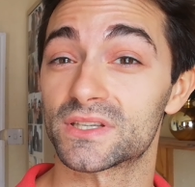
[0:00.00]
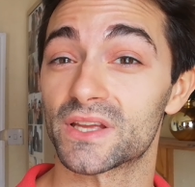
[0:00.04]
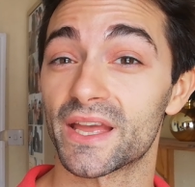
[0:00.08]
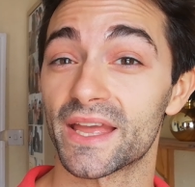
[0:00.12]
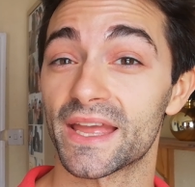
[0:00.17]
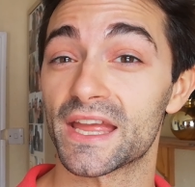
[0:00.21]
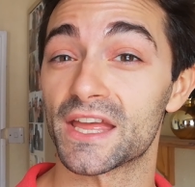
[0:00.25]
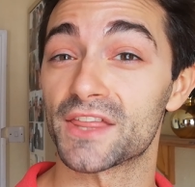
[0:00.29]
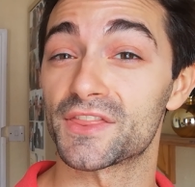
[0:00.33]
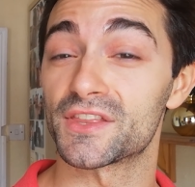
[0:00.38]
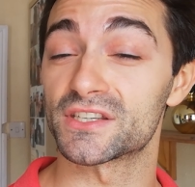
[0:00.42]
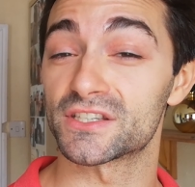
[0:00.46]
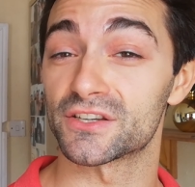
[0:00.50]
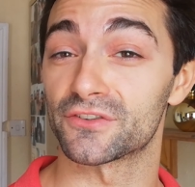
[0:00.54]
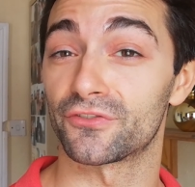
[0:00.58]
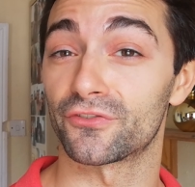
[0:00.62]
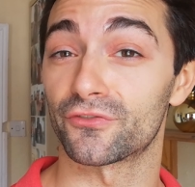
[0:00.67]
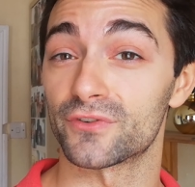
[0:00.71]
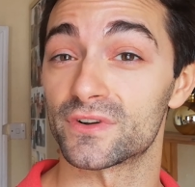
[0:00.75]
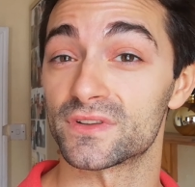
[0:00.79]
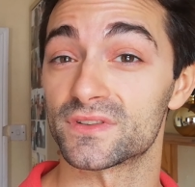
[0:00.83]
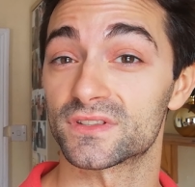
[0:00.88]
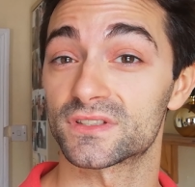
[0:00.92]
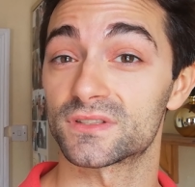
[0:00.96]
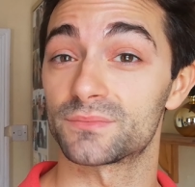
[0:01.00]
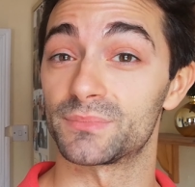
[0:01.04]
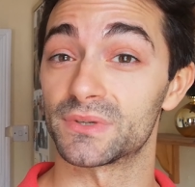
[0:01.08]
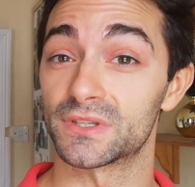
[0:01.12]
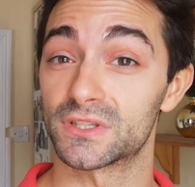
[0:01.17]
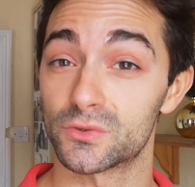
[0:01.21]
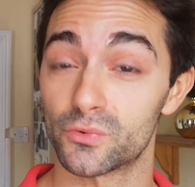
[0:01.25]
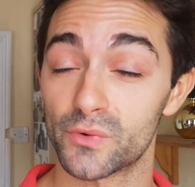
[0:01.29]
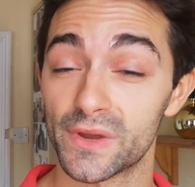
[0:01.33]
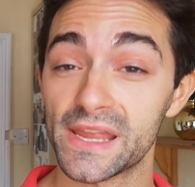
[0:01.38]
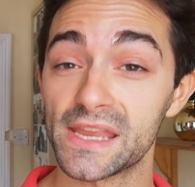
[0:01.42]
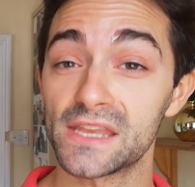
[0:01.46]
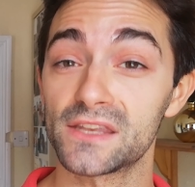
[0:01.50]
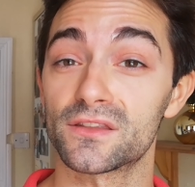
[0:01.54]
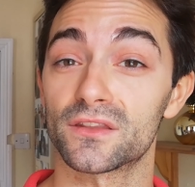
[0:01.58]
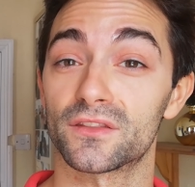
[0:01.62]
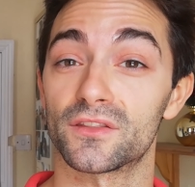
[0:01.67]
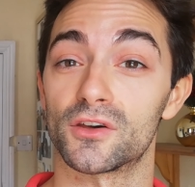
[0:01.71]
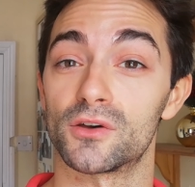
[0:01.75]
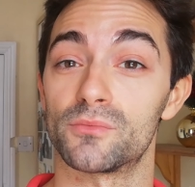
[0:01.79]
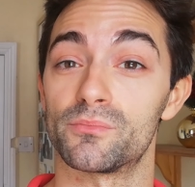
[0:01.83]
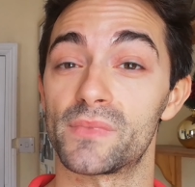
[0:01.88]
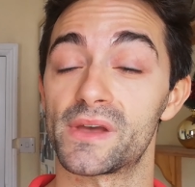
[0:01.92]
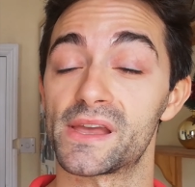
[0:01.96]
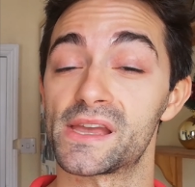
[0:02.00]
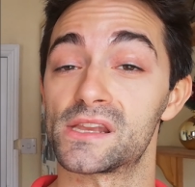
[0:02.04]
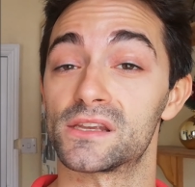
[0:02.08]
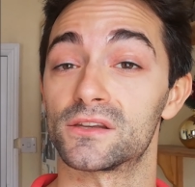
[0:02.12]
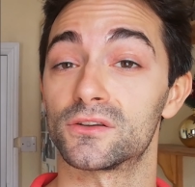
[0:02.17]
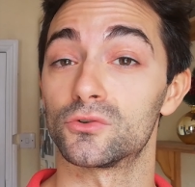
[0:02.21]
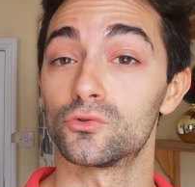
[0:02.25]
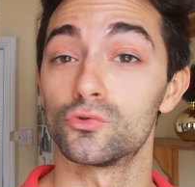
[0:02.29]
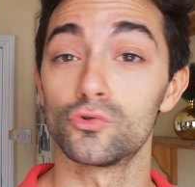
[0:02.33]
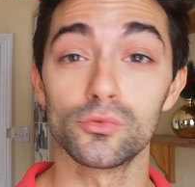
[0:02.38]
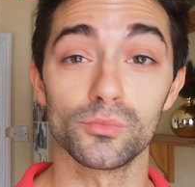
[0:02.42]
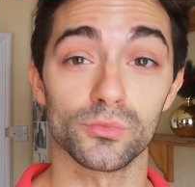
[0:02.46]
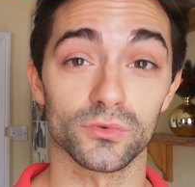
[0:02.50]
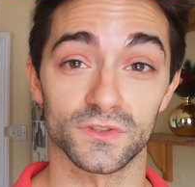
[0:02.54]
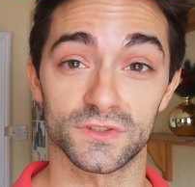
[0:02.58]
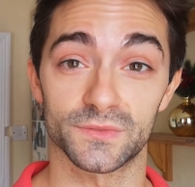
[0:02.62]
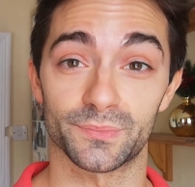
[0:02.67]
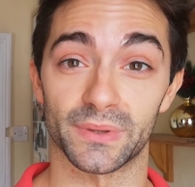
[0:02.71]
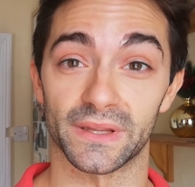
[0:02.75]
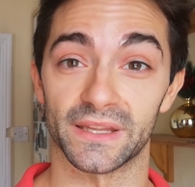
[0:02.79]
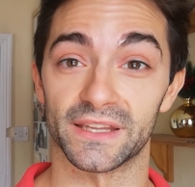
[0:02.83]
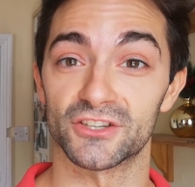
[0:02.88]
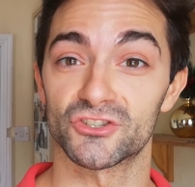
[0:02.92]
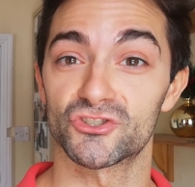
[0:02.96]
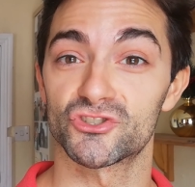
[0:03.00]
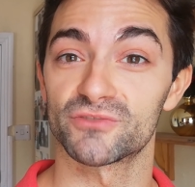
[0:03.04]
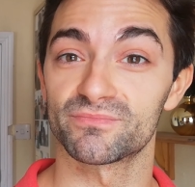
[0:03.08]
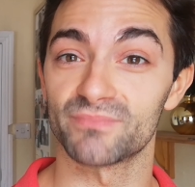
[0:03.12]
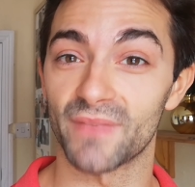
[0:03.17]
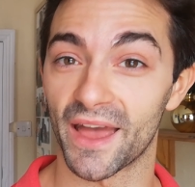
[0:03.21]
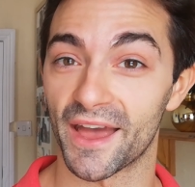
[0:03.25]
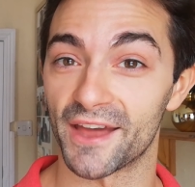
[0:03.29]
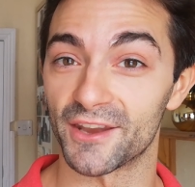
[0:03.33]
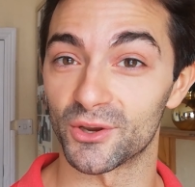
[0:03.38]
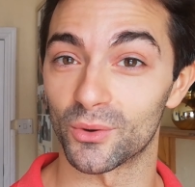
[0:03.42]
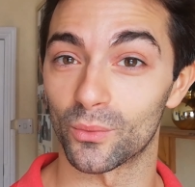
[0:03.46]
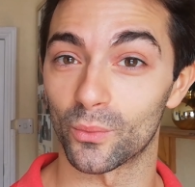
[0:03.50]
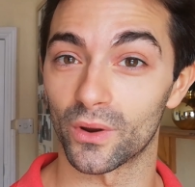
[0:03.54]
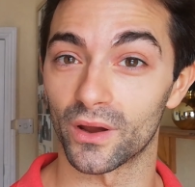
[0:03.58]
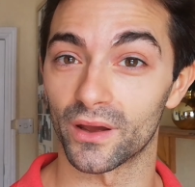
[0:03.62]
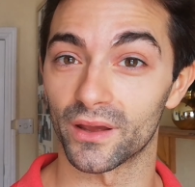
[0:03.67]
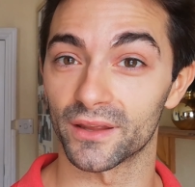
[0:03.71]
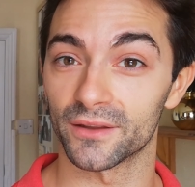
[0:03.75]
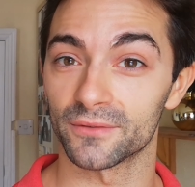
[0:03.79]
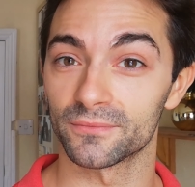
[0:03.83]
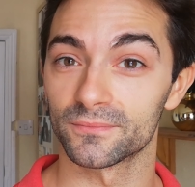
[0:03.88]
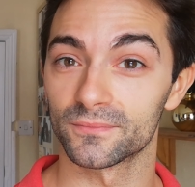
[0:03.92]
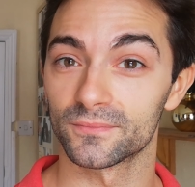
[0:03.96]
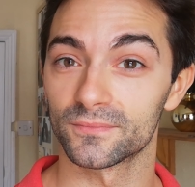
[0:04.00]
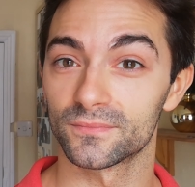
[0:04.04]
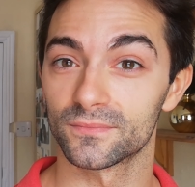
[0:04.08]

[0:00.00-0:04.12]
to hear the difference between them in normal speech anyway.